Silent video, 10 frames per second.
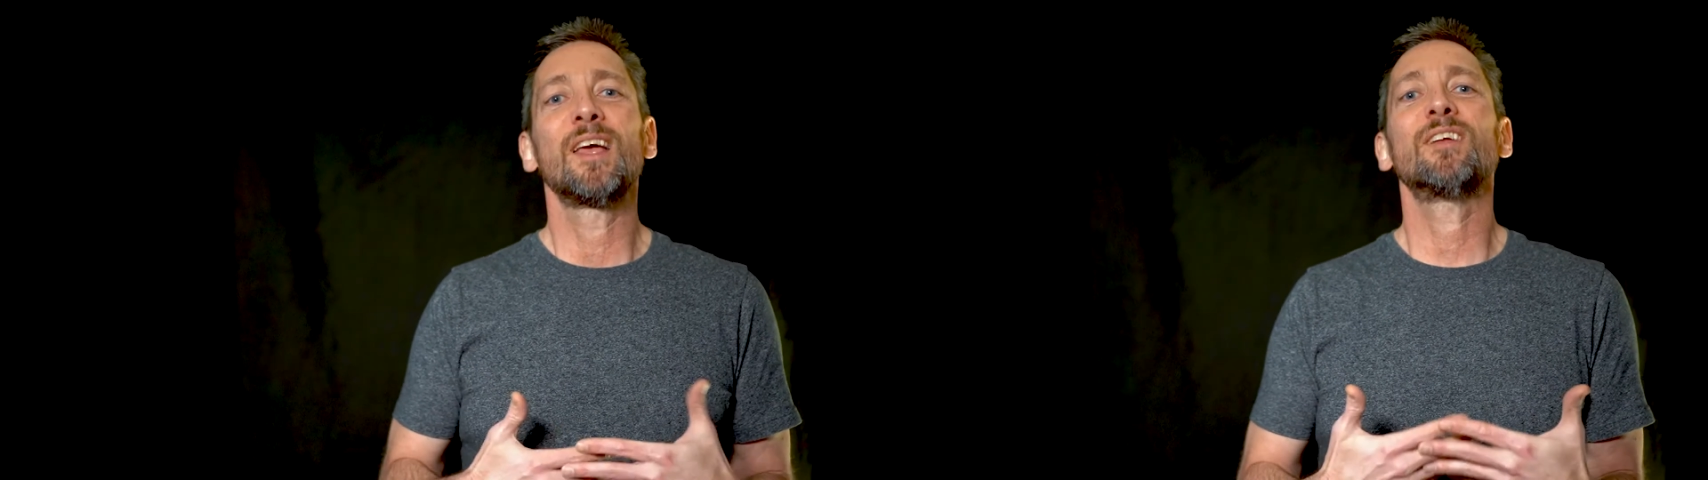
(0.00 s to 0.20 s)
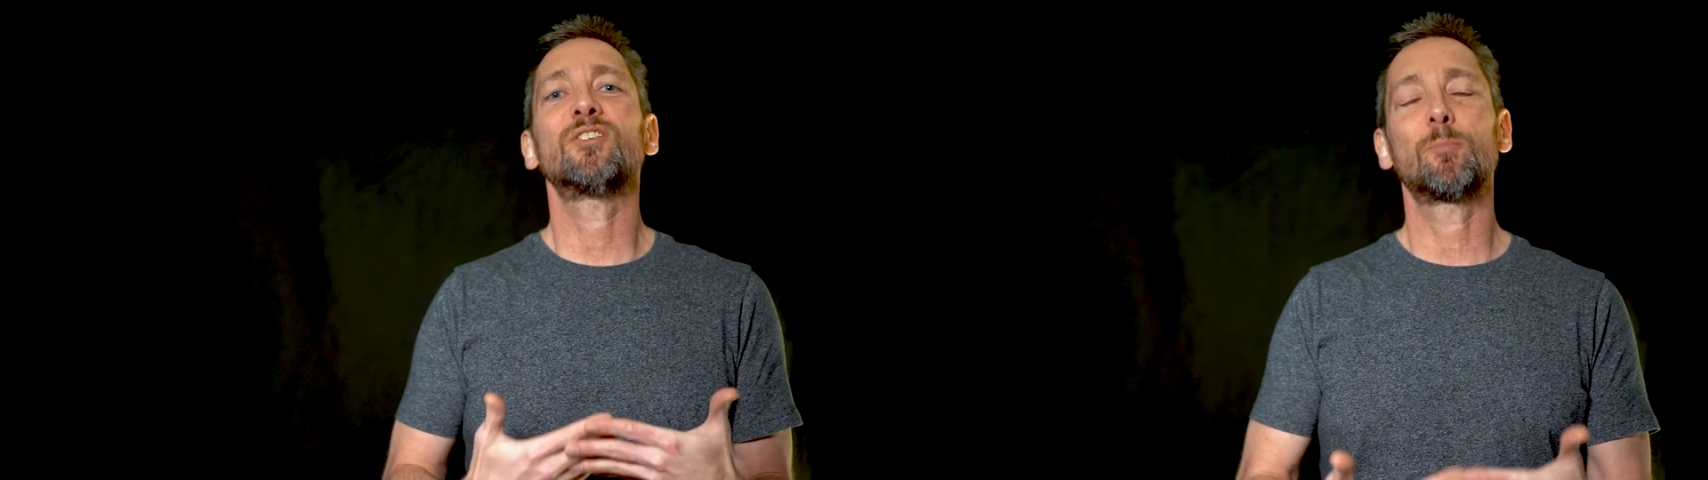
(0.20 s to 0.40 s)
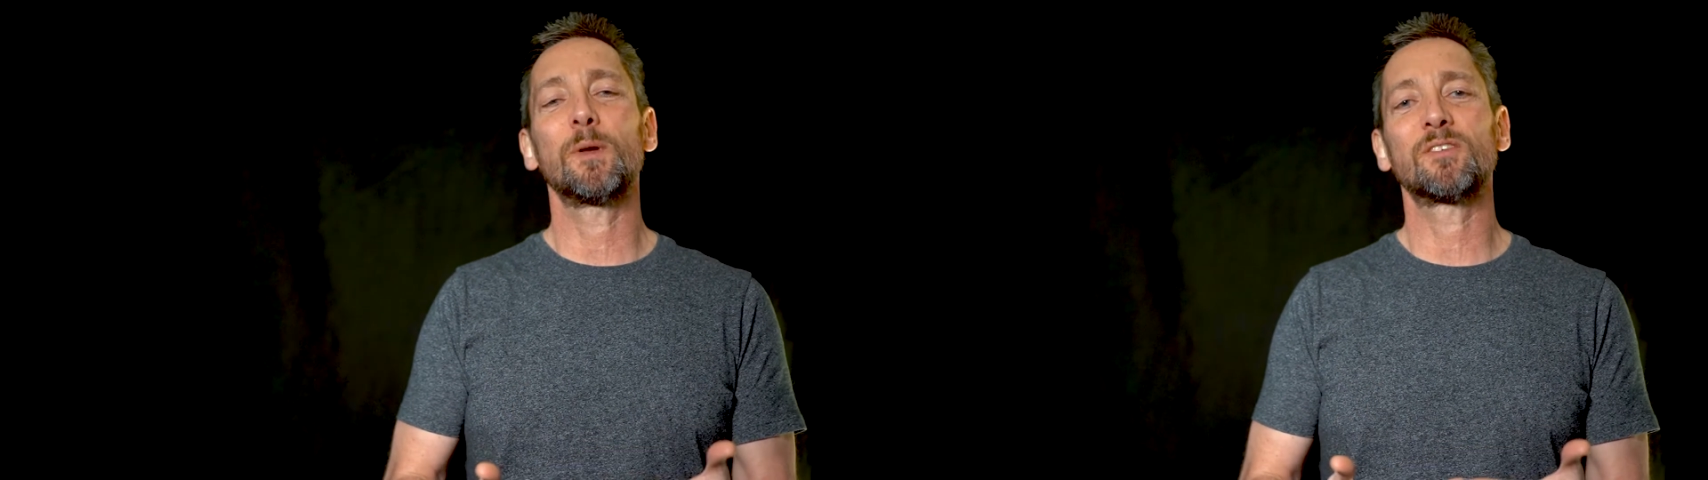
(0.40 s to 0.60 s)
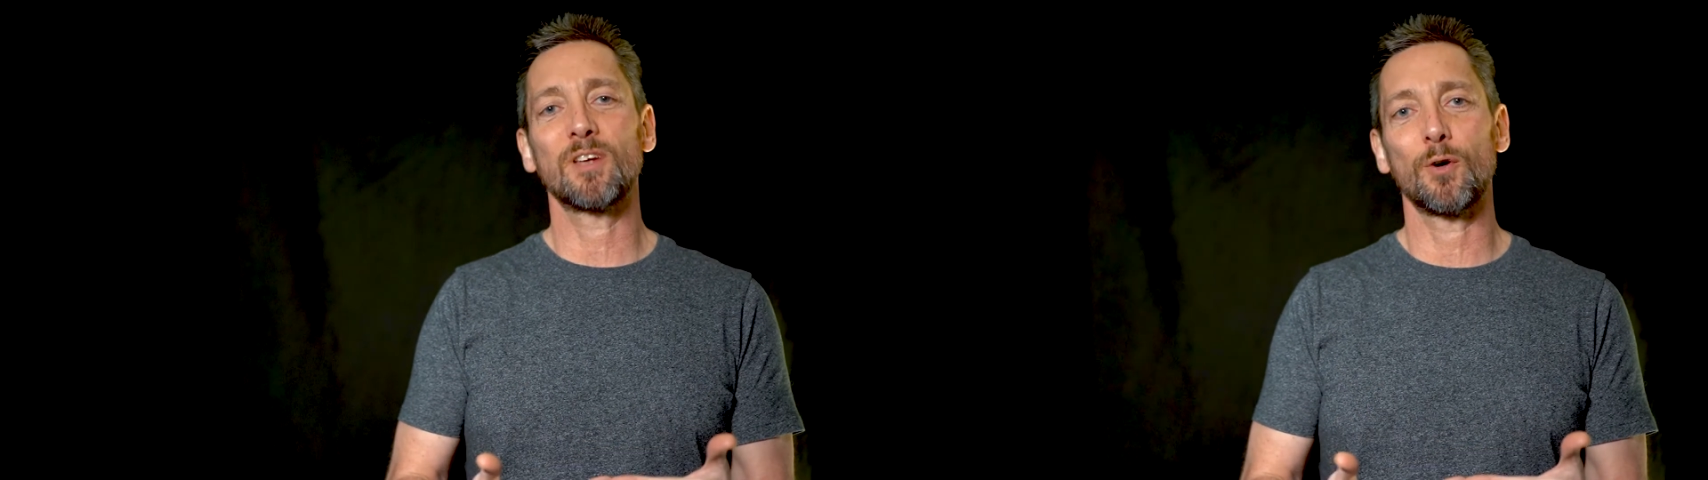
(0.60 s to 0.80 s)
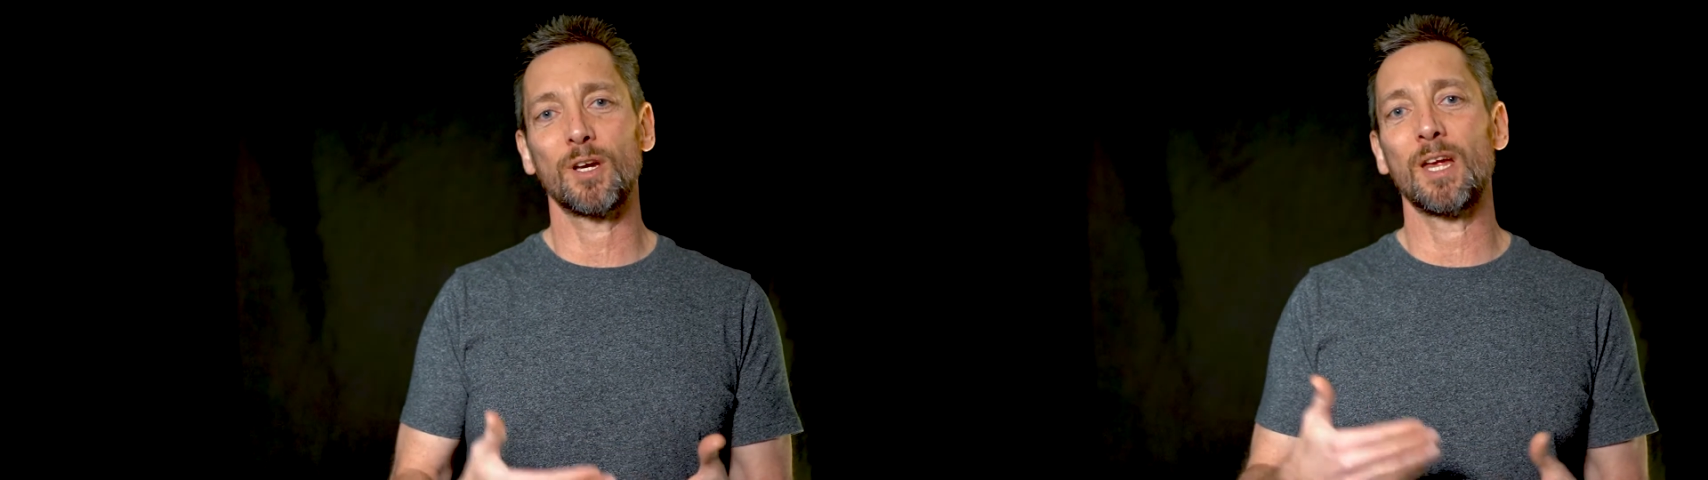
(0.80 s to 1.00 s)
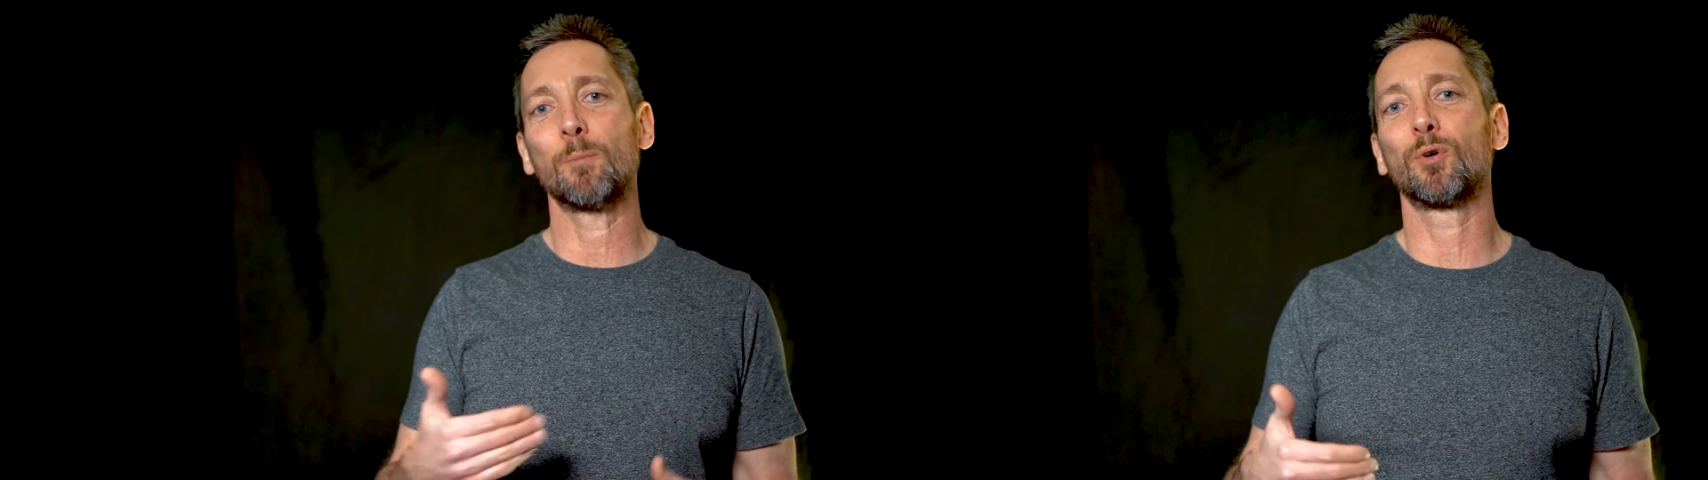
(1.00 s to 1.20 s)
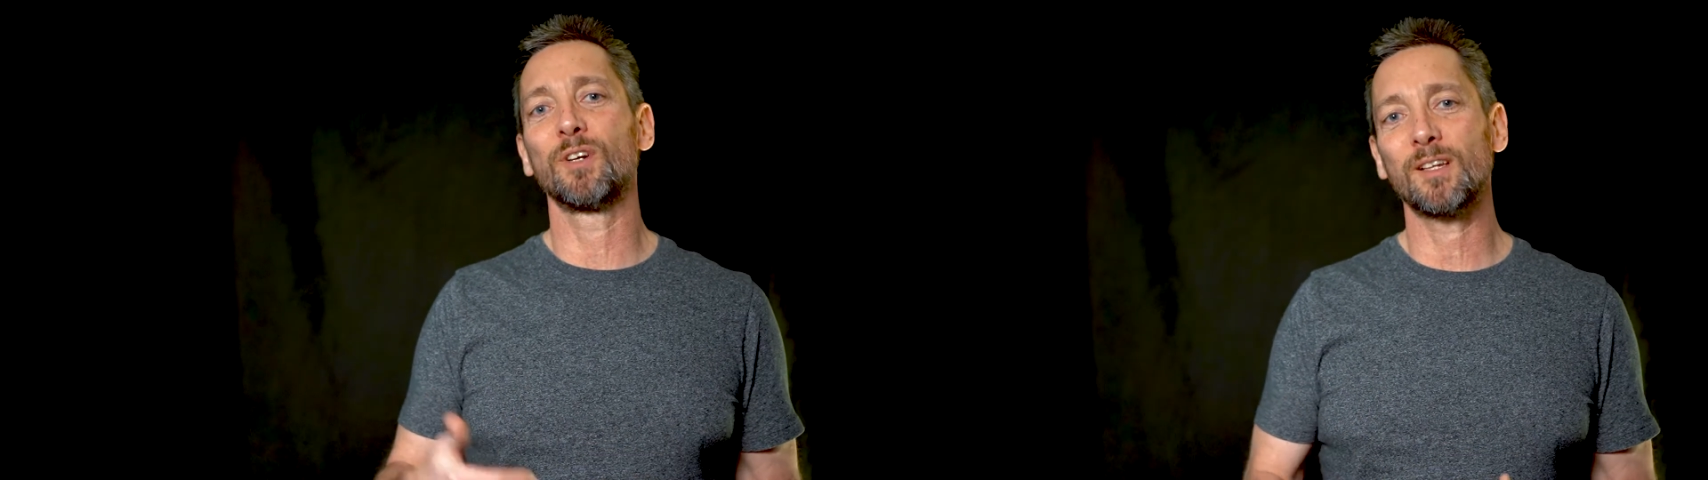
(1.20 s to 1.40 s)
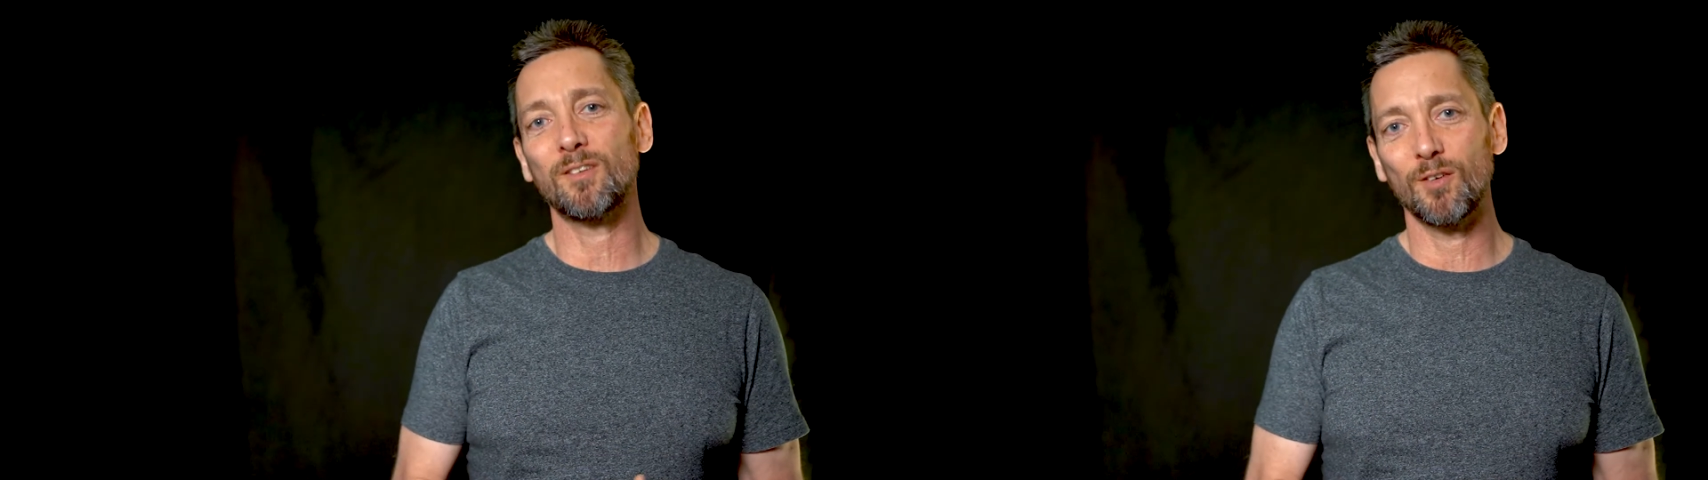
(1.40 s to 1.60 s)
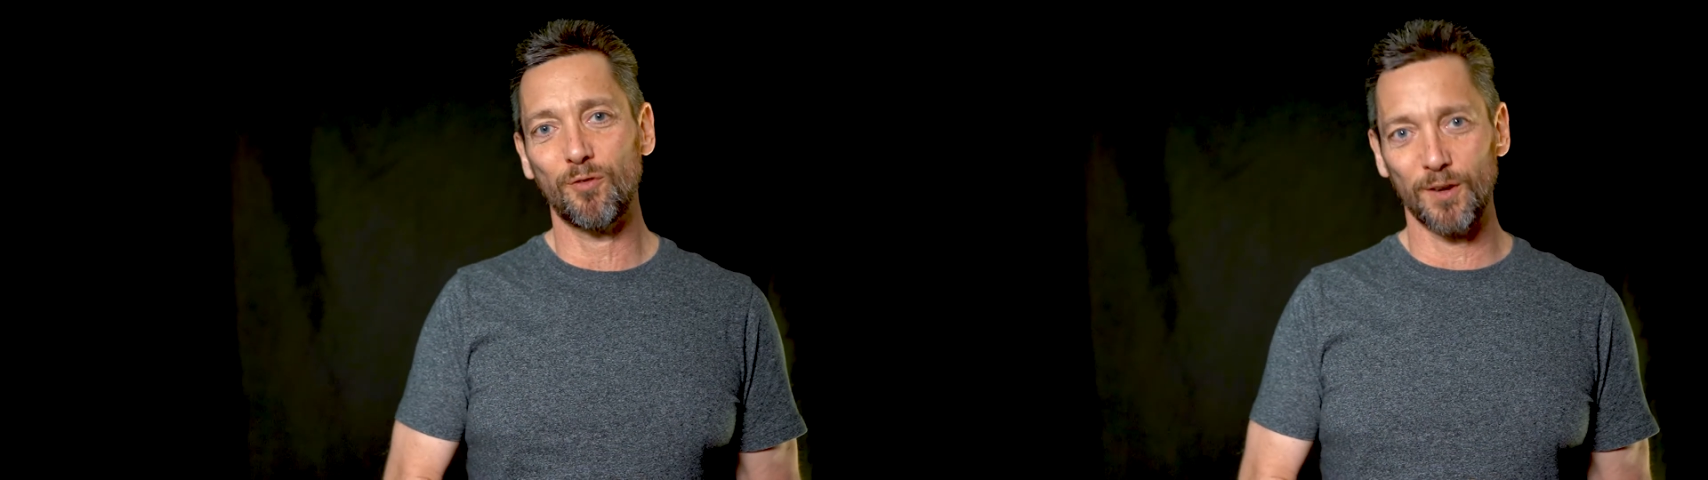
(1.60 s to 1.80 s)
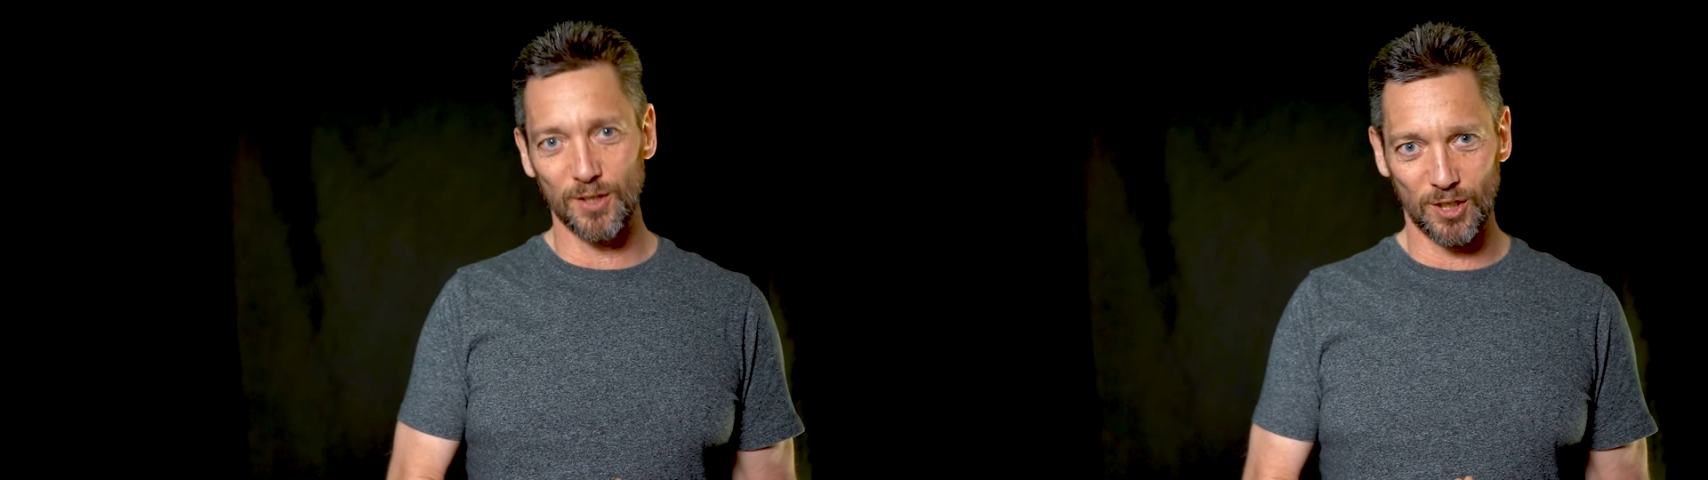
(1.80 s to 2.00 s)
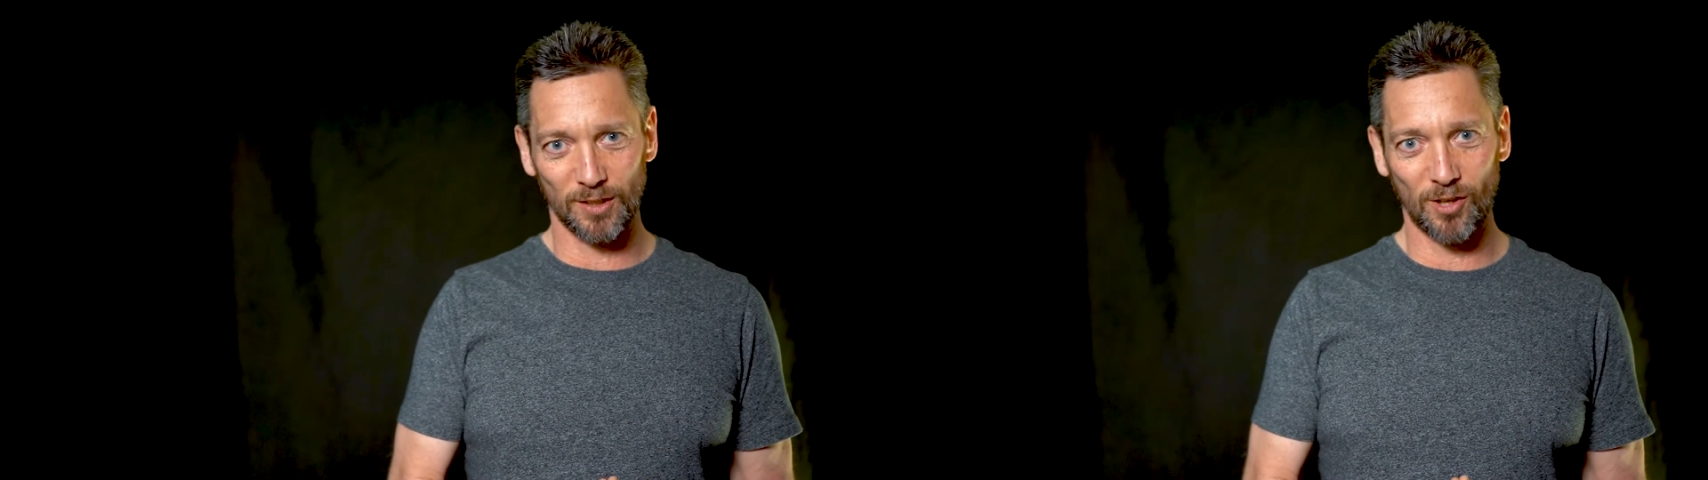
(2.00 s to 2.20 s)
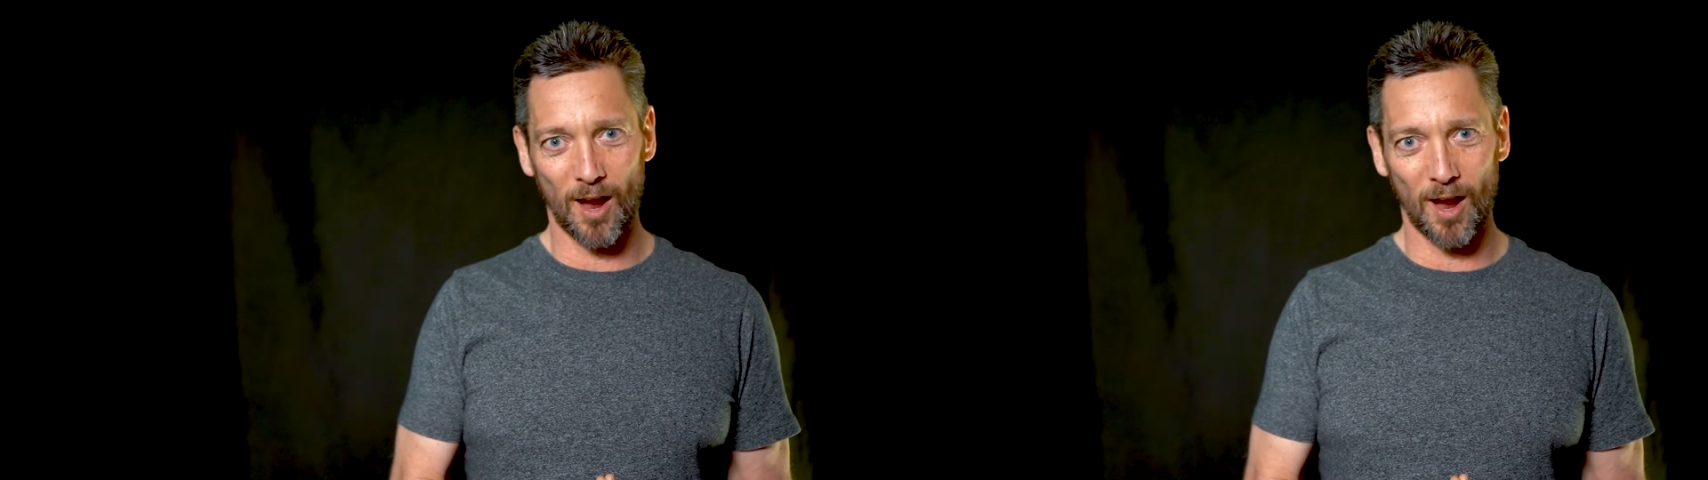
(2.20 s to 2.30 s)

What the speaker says: it spits out a predicted finishing